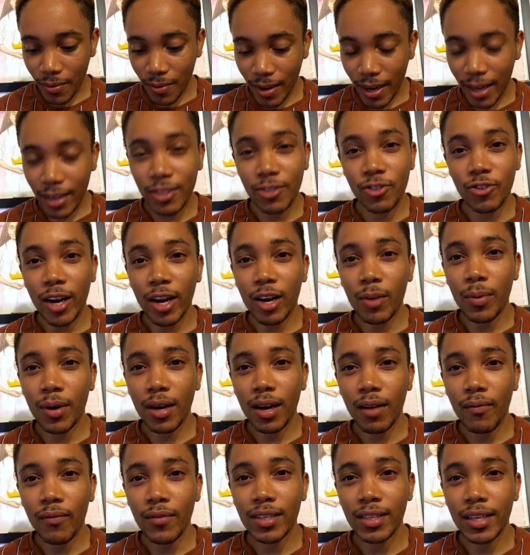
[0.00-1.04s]
and strike up a
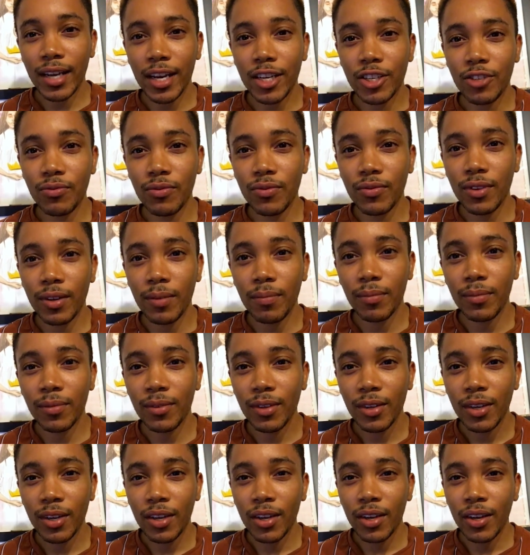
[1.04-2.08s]
conversation with them.
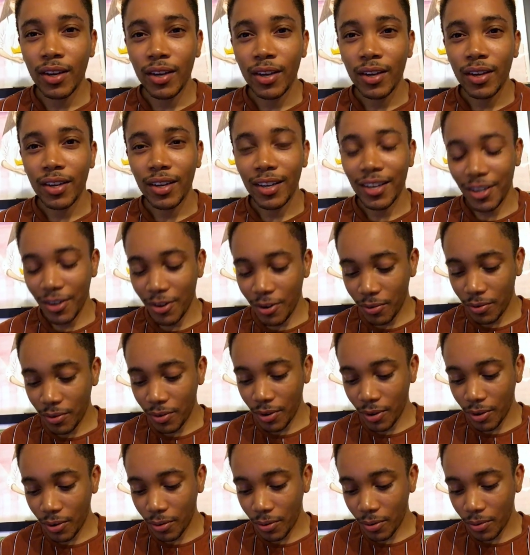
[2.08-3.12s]
You don't
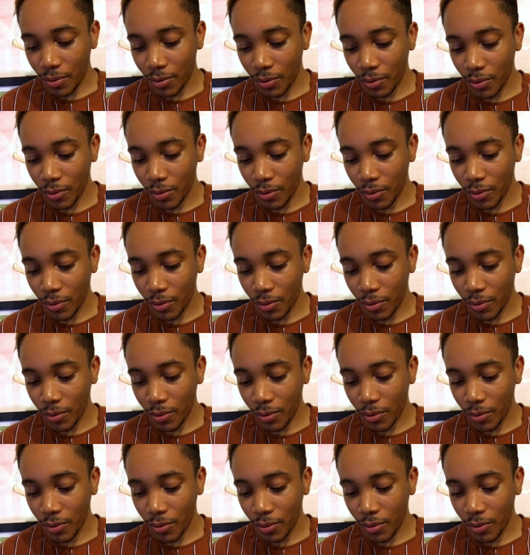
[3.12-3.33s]
know